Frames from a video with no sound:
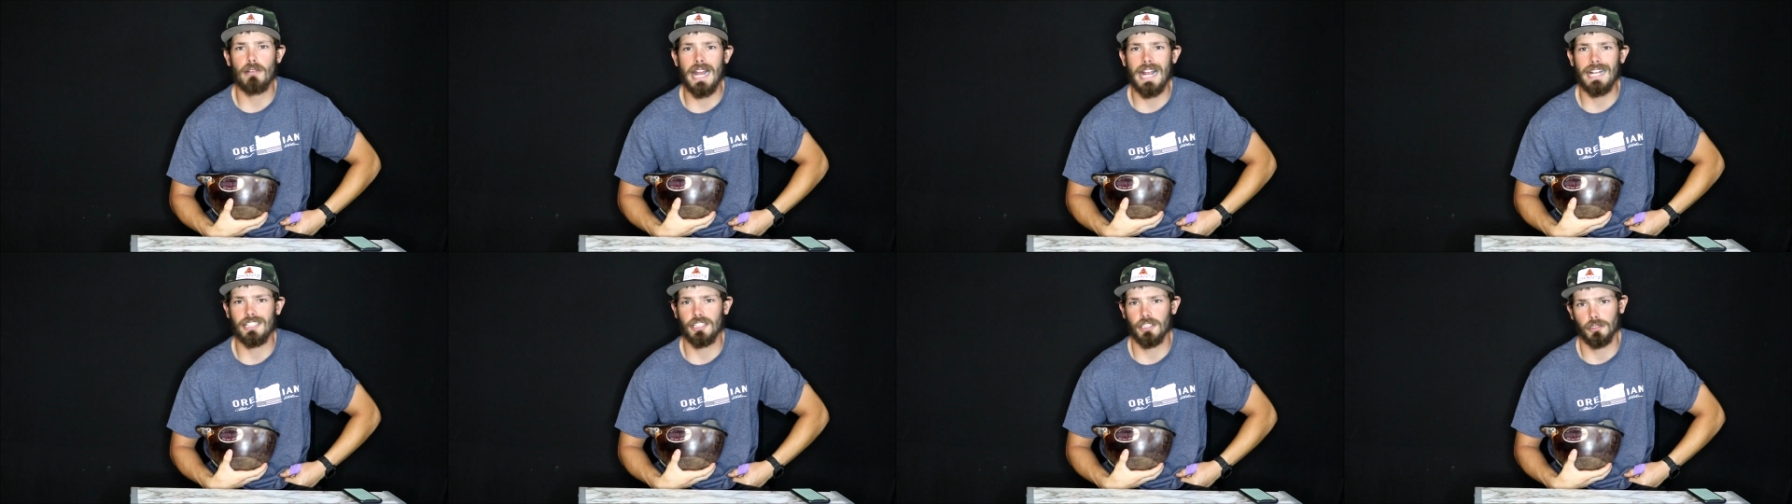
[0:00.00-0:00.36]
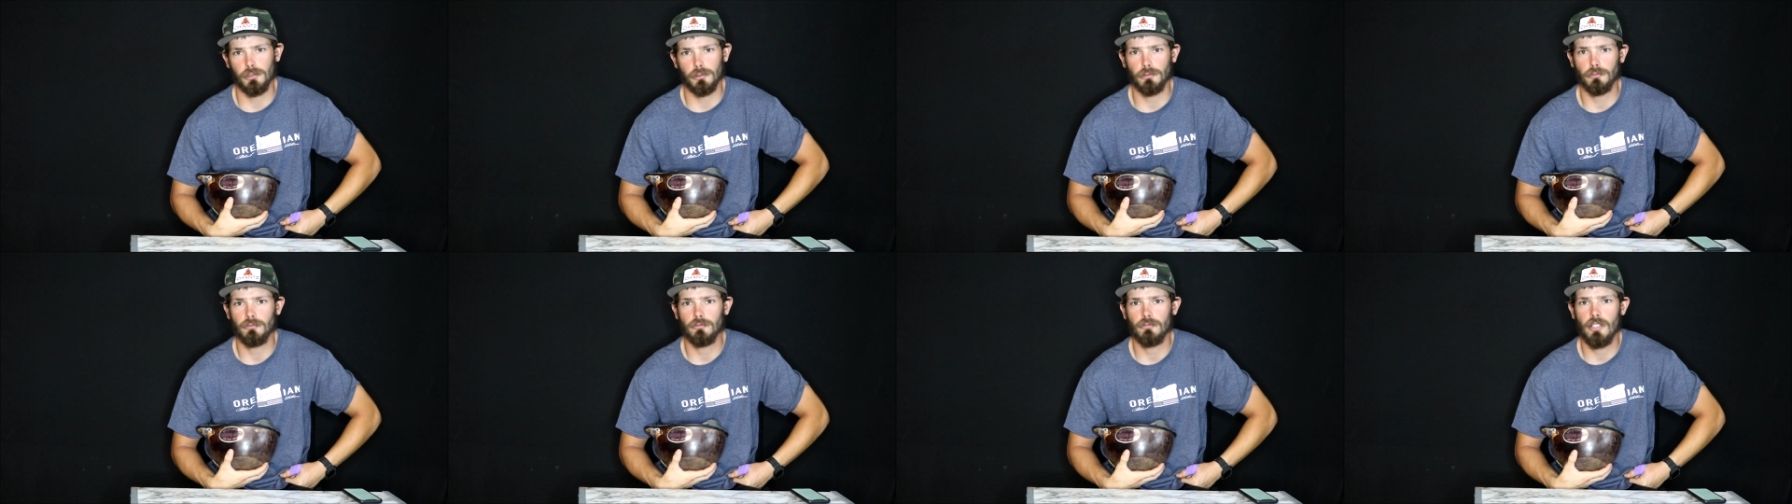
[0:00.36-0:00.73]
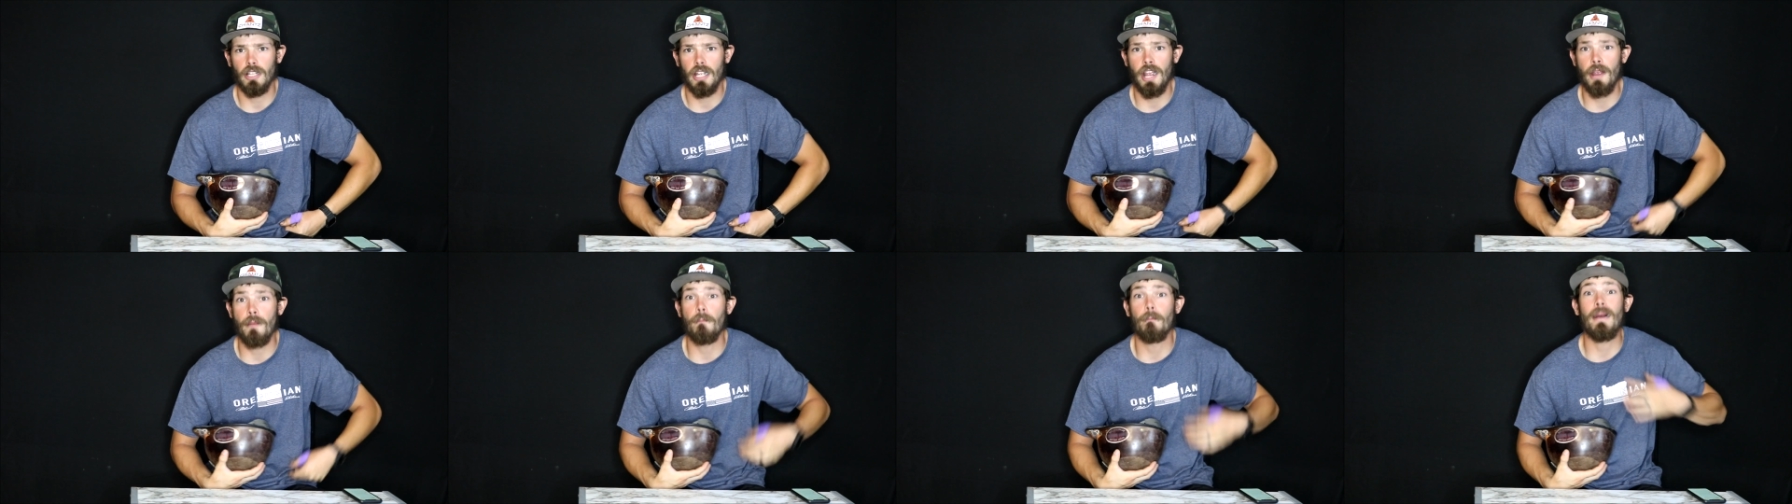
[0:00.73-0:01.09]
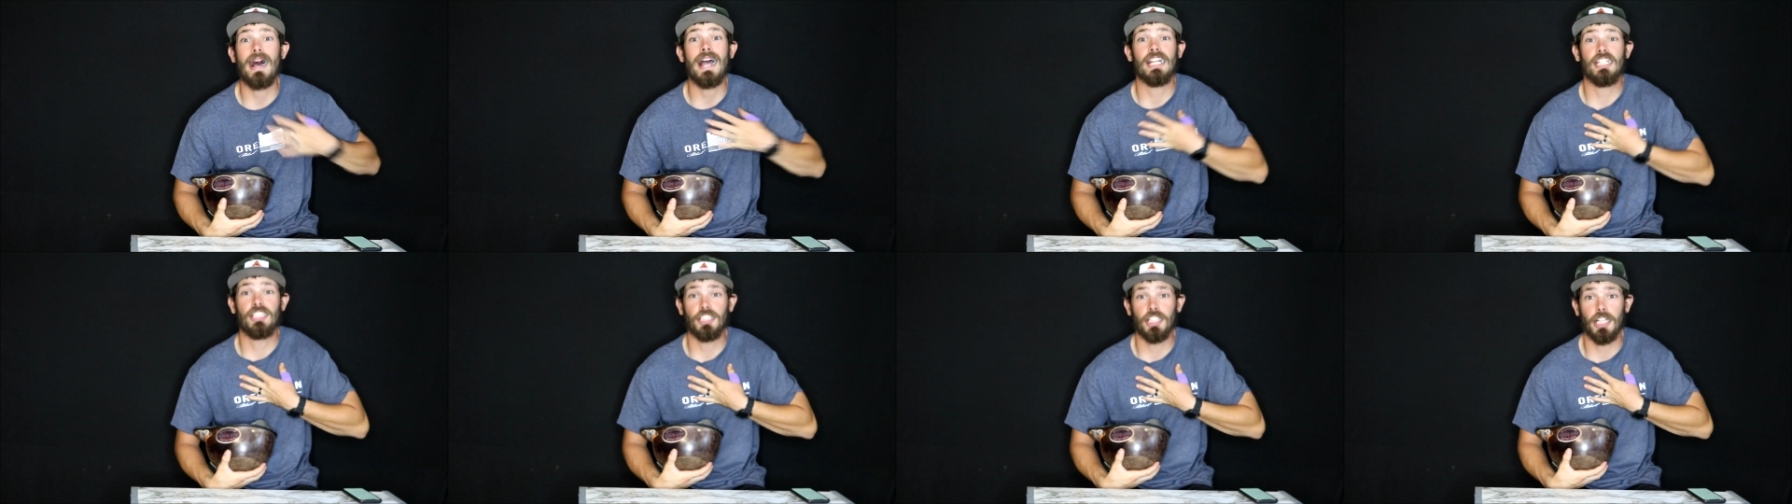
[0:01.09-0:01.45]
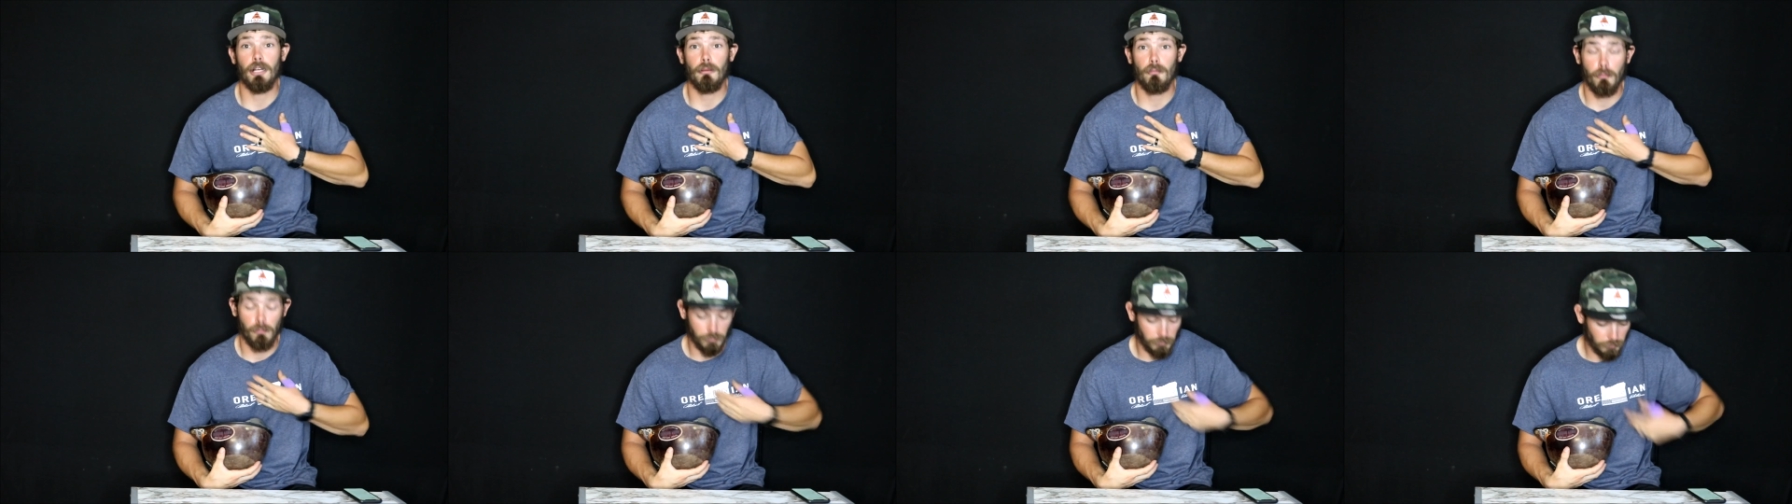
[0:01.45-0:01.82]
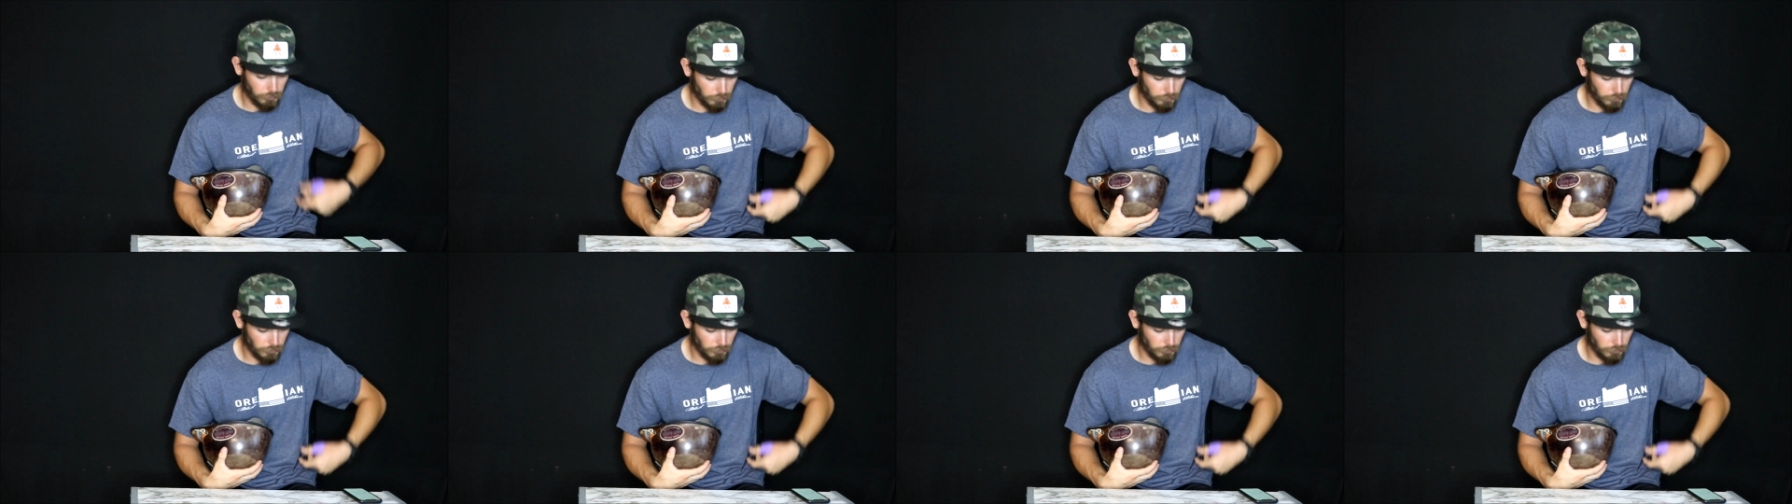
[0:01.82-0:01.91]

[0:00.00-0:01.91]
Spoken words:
practical in my job.